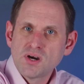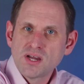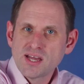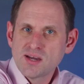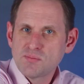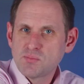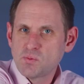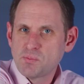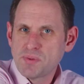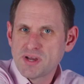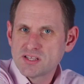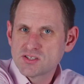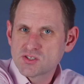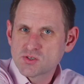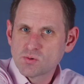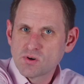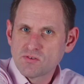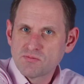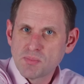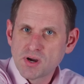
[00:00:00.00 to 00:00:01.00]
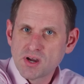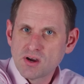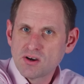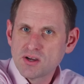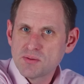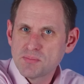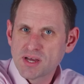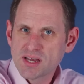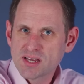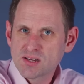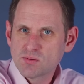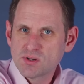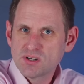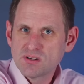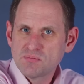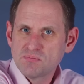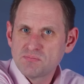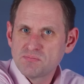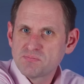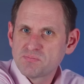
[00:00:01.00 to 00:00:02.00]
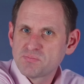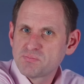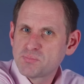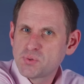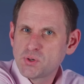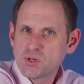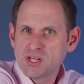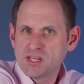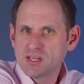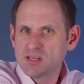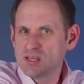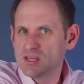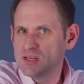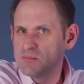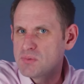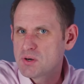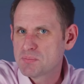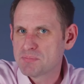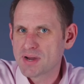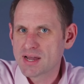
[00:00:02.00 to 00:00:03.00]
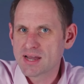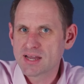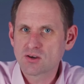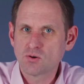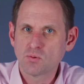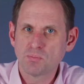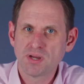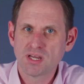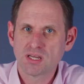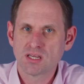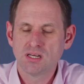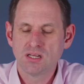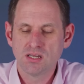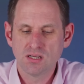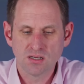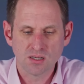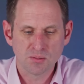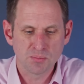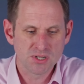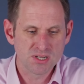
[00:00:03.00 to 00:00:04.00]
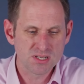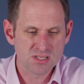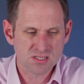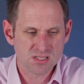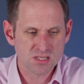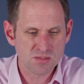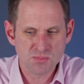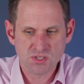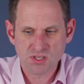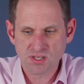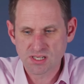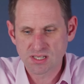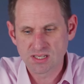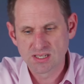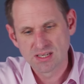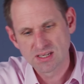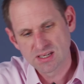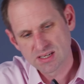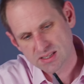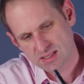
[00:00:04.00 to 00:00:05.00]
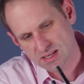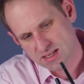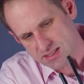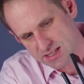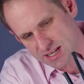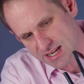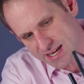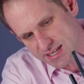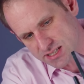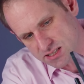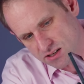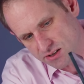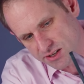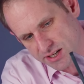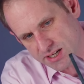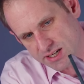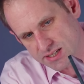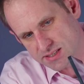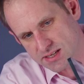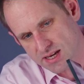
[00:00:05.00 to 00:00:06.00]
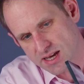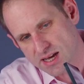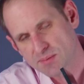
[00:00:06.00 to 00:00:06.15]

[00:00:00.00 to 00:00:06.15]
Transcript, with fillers: my Apple Pencil off my iPad when I'm putting it in my bag or picking it up, and it seems like that's less likely to